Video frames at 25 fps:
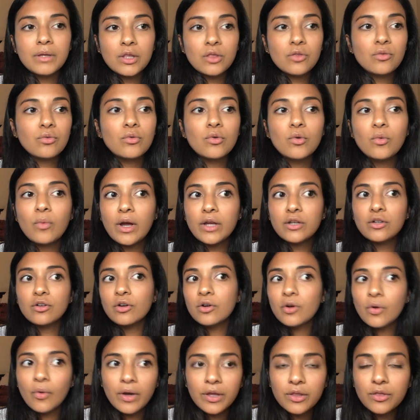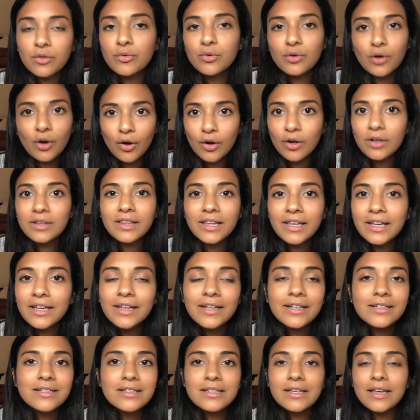through what you're going through
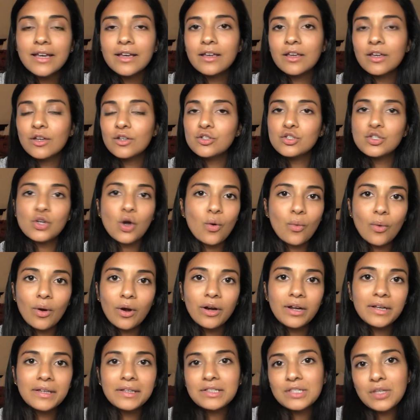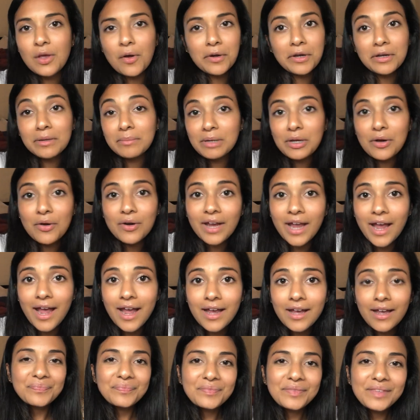currently, and like, don't worry, it's all gonna be
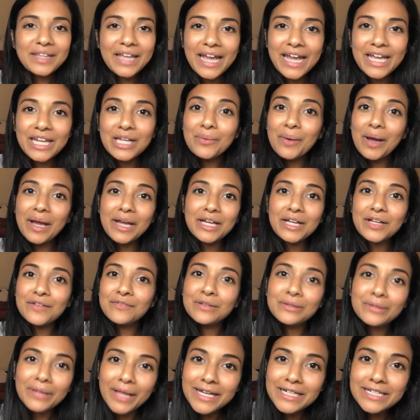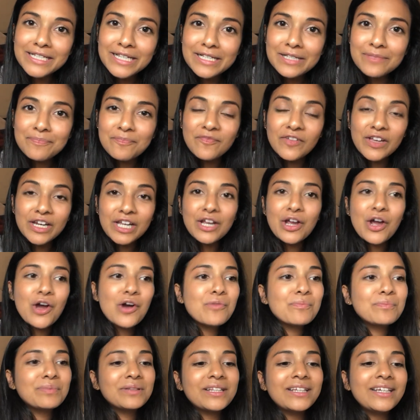okay. Anyway, if you liked this
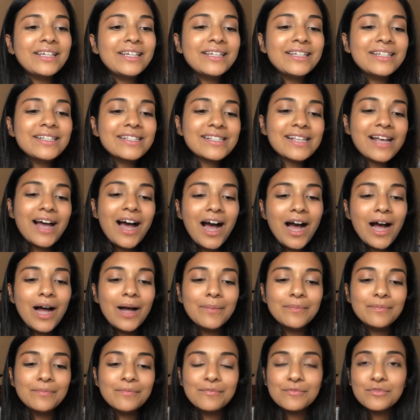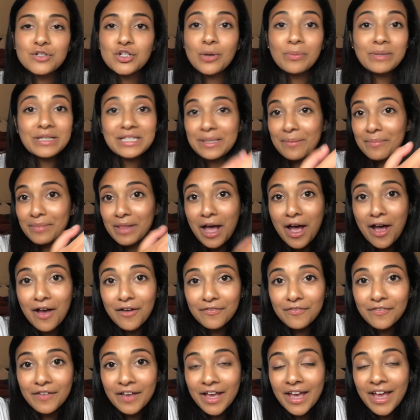video, please show me some
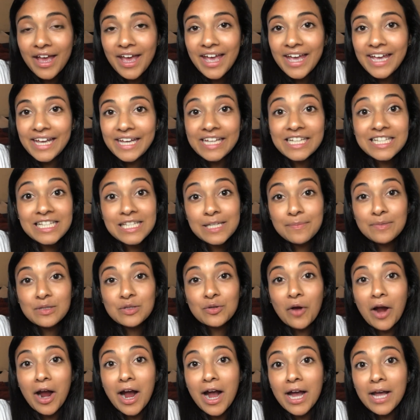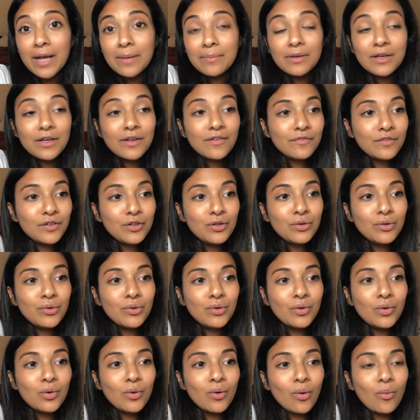love. Hit subscribe if
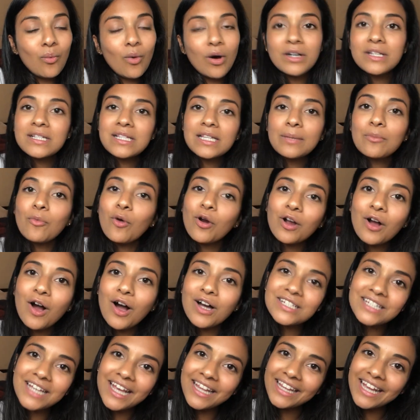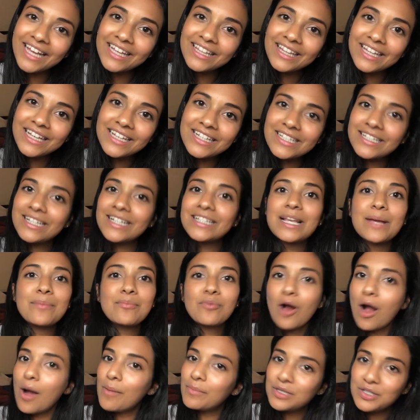you want to see more content like this, because I
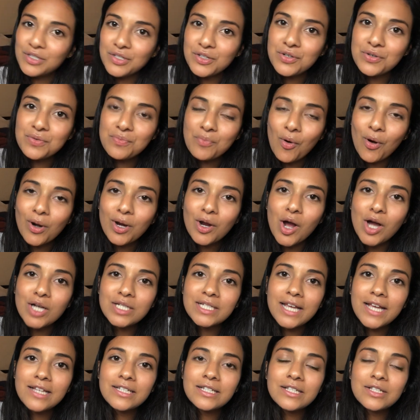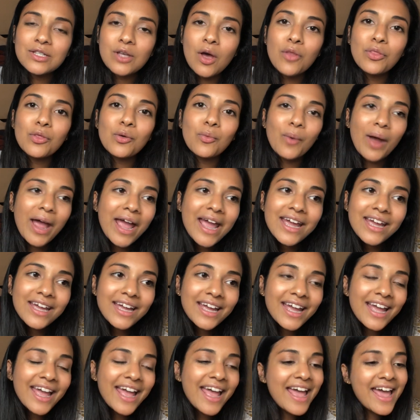promise you more content is on the way.
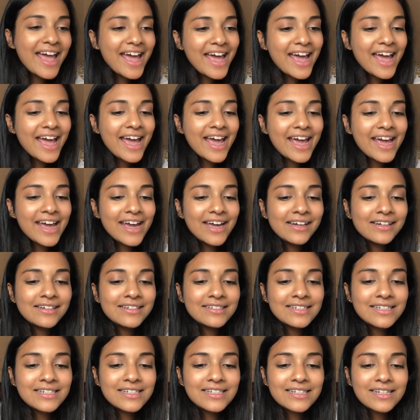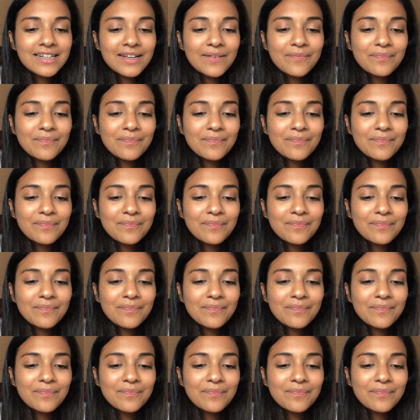And